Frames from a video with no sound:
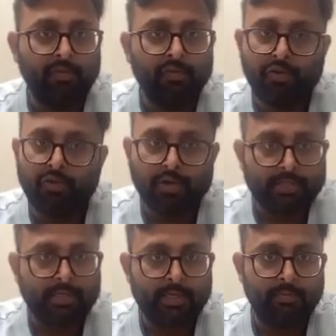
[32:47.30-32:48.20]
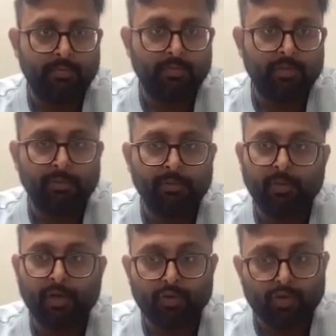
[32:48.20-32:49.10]
if you do not sleep, jahan pe
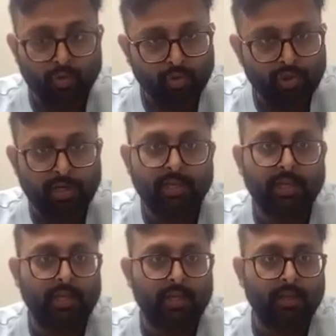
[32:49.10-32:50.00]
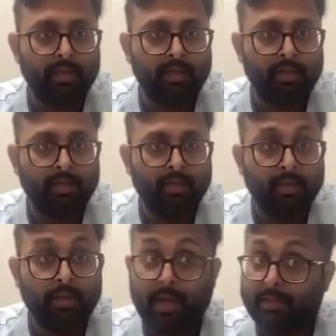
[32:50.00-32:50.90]
tumhare ko sochna hi
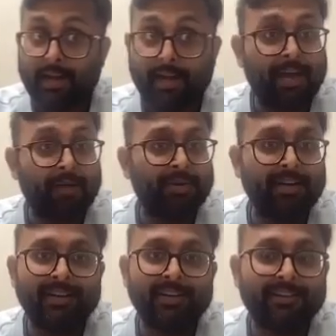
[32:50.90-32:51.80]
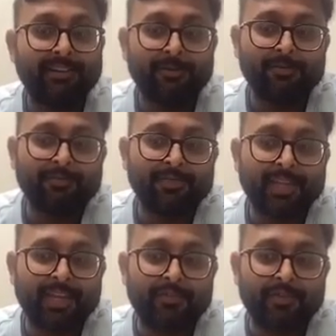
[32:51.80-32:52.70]
hai. And that happened
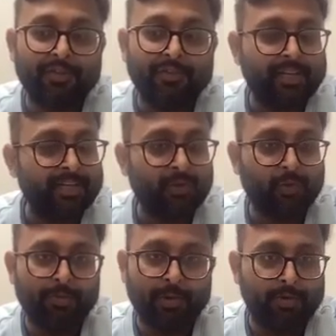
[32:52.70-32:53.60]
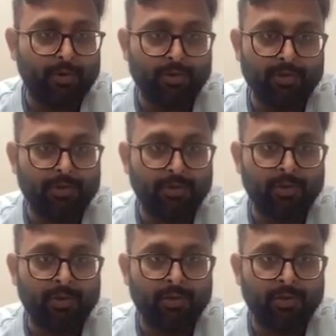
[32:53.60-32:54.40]
in one of the D school paper also.